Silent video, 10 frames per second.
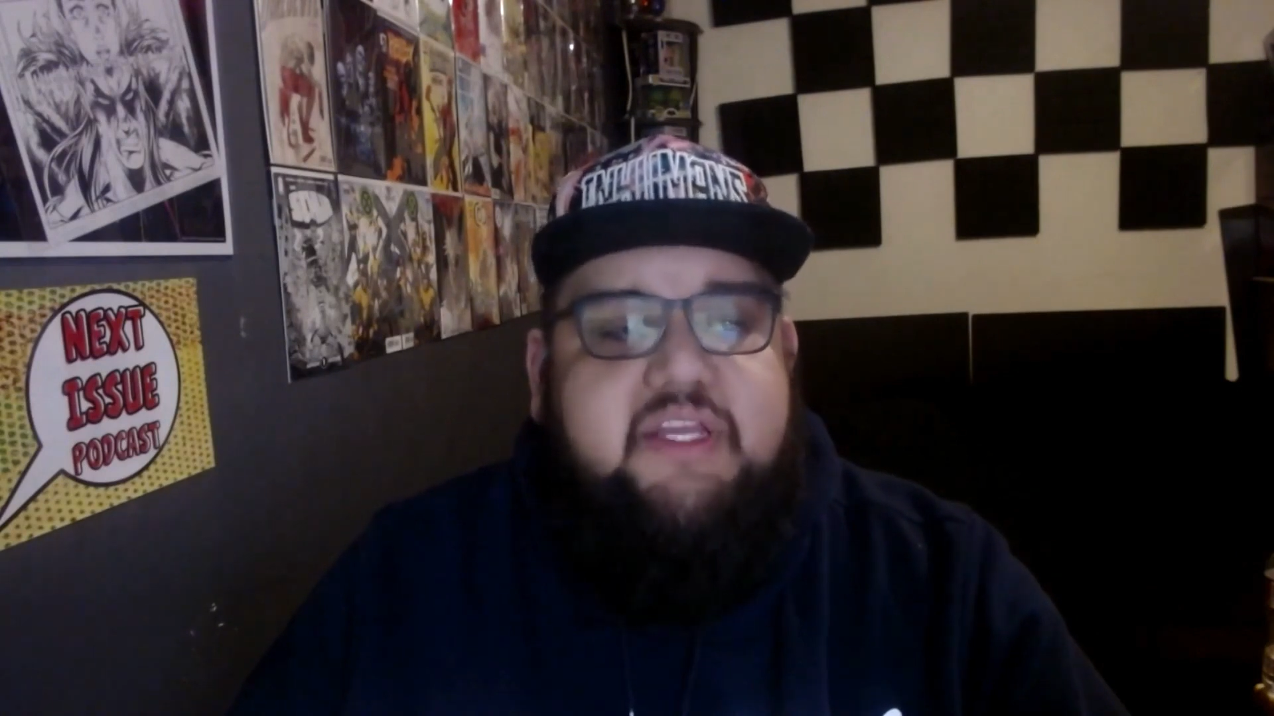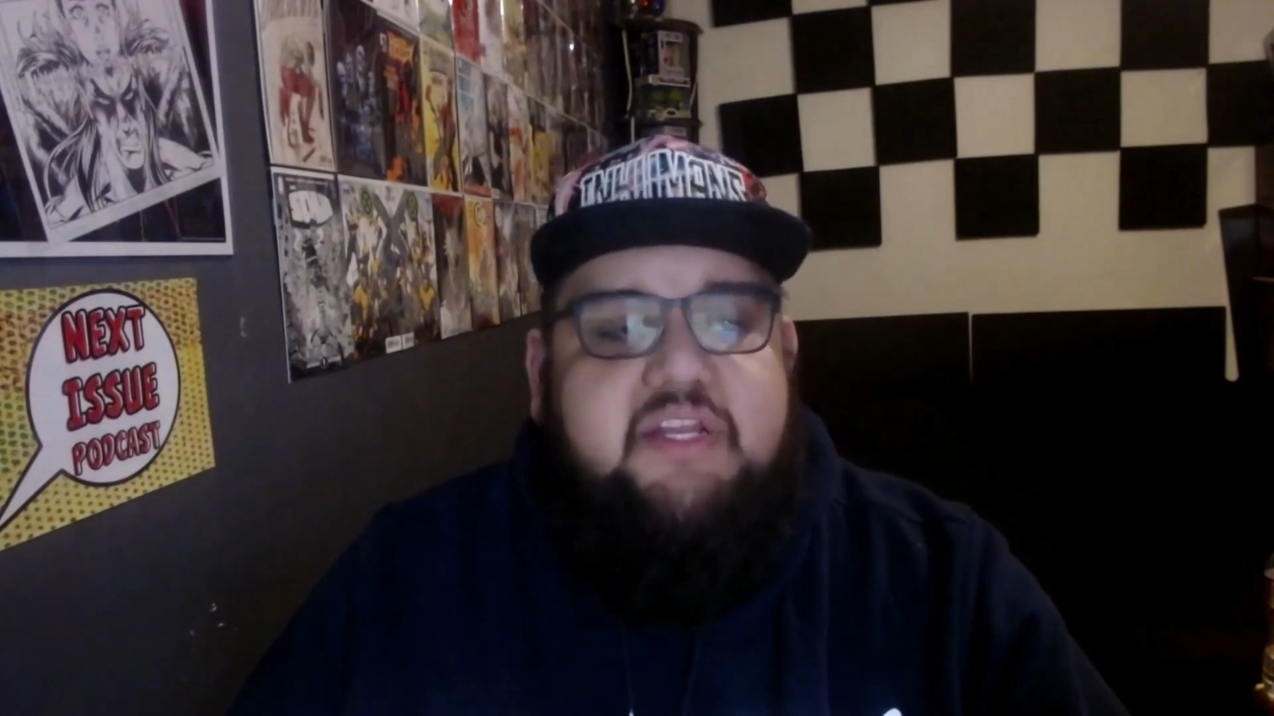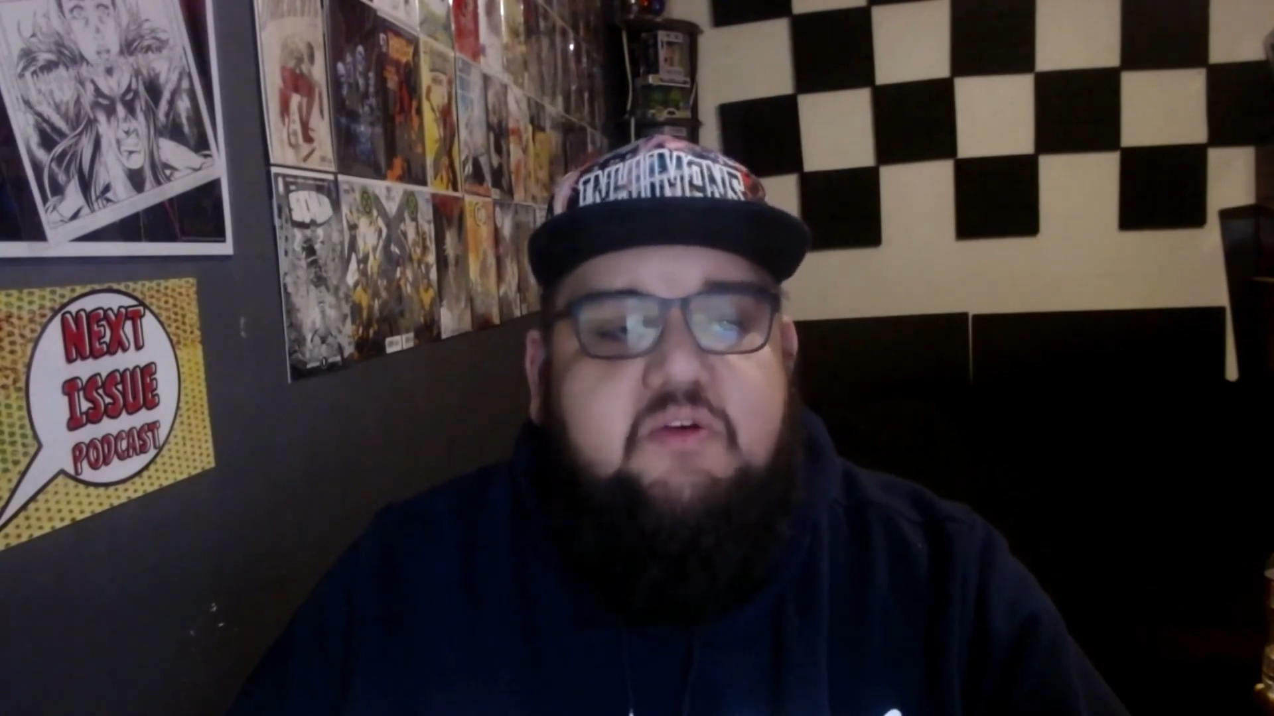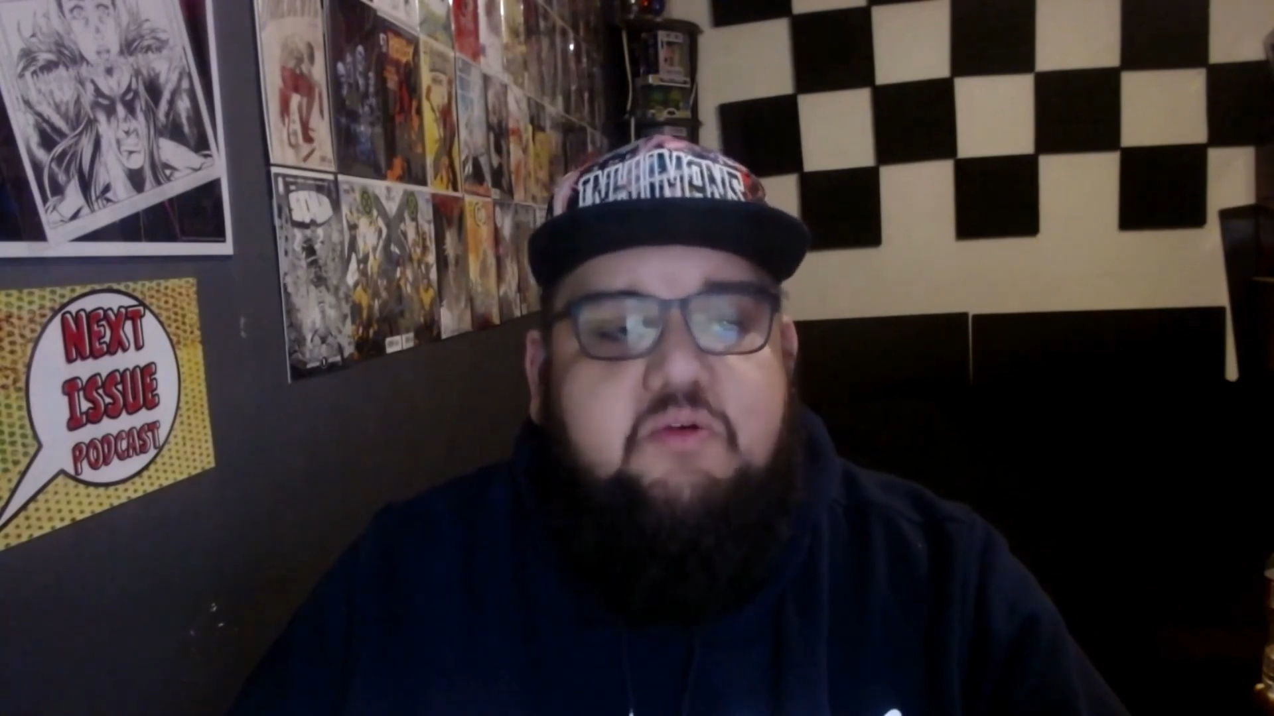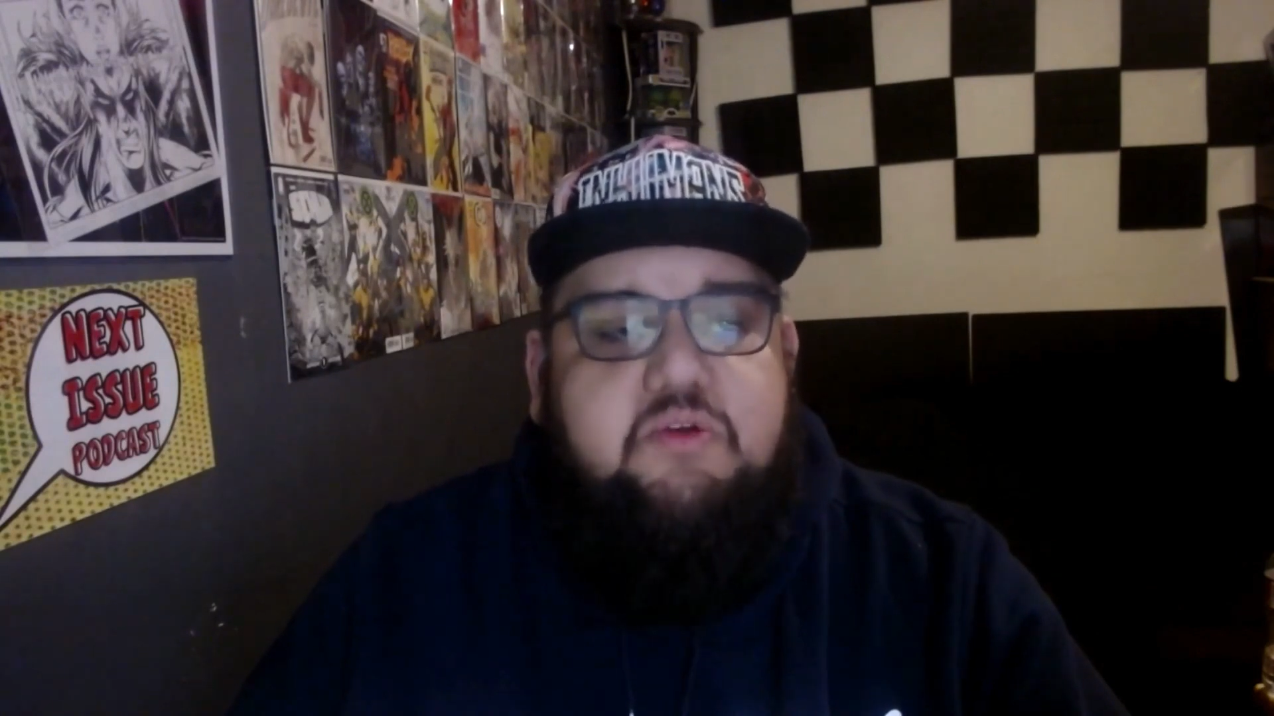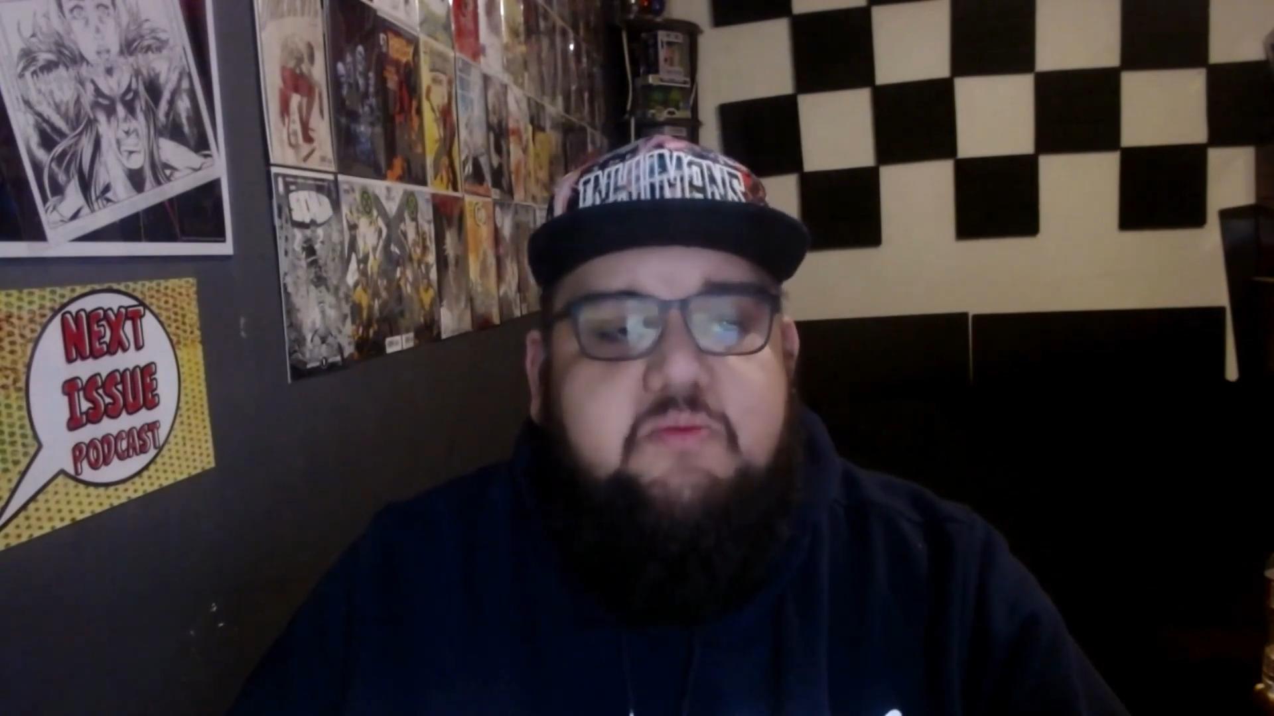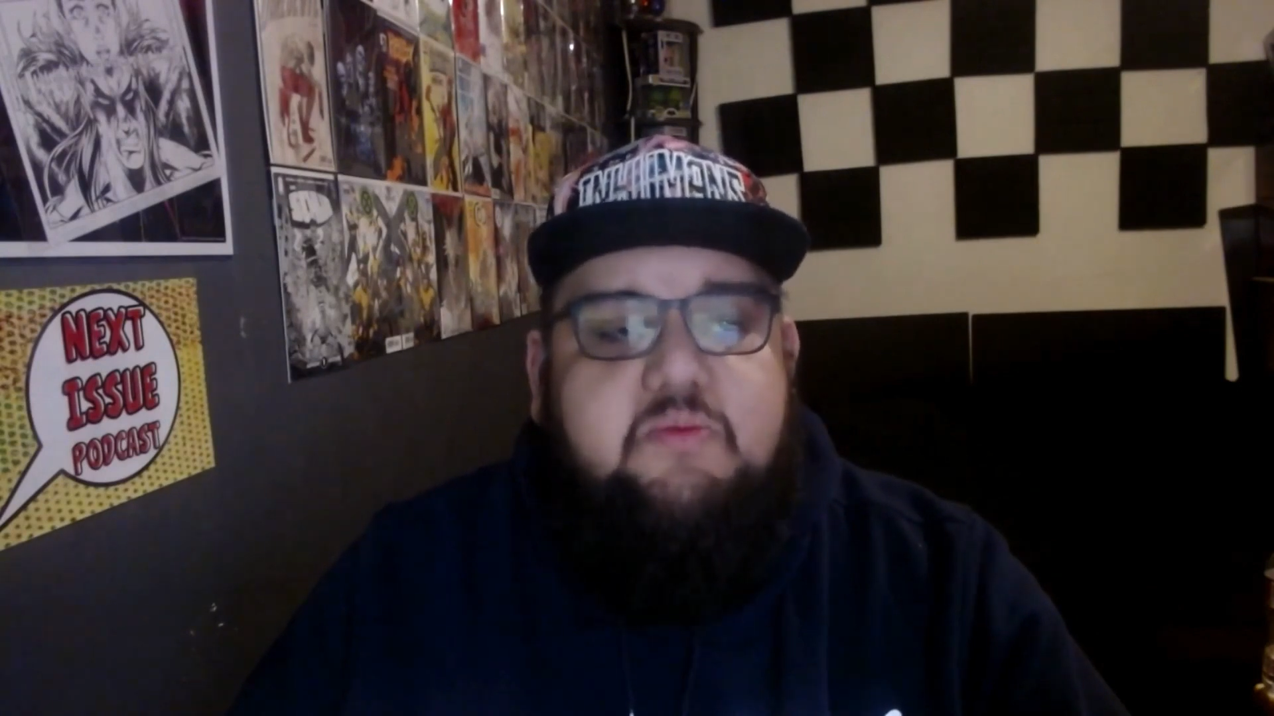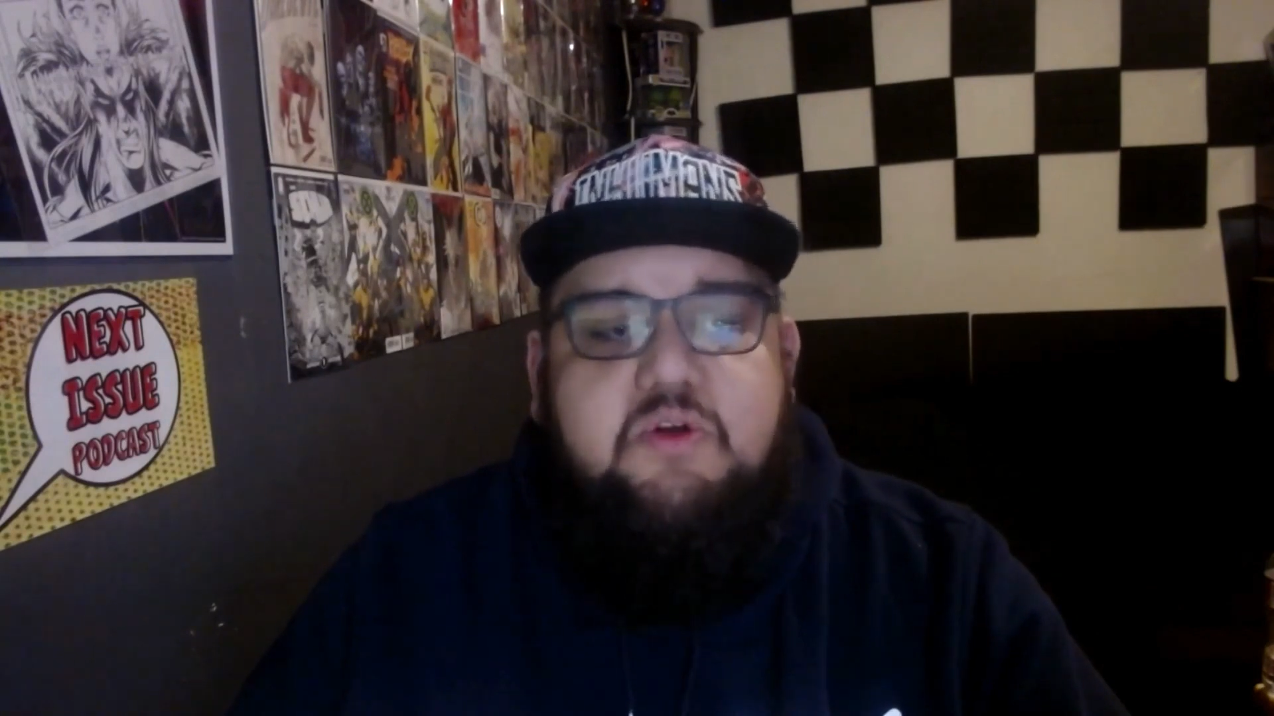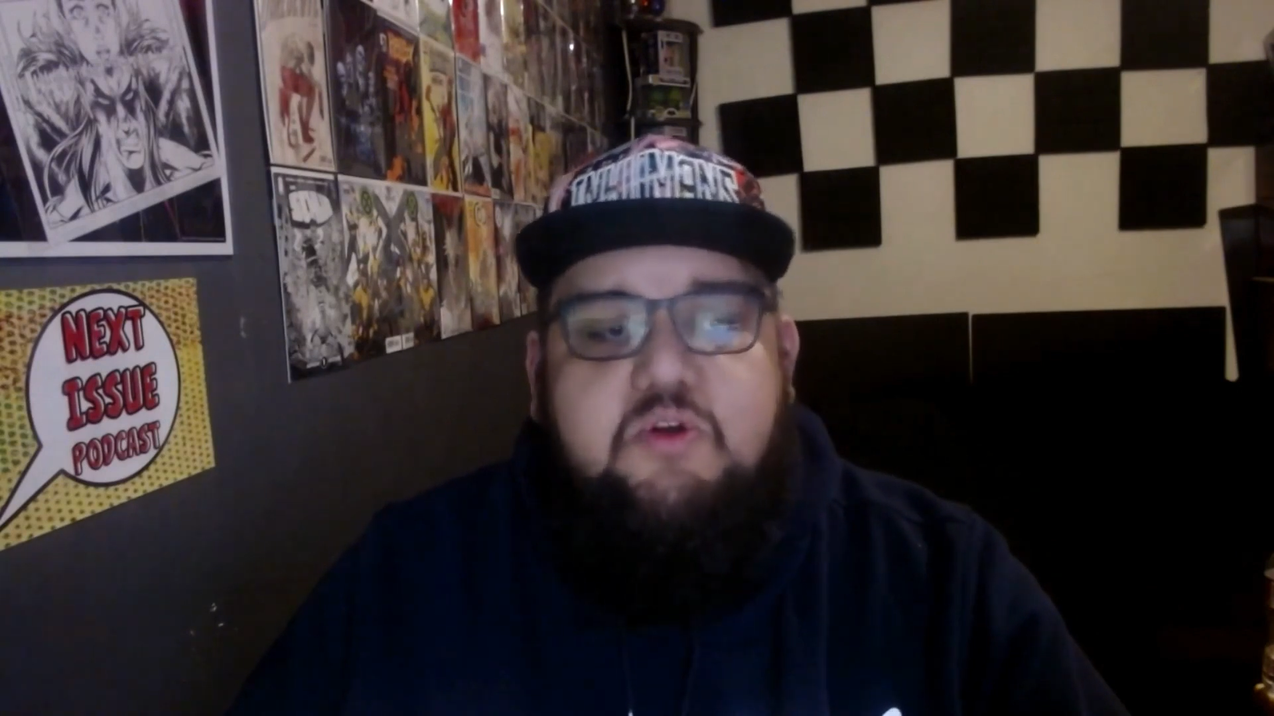can hold him.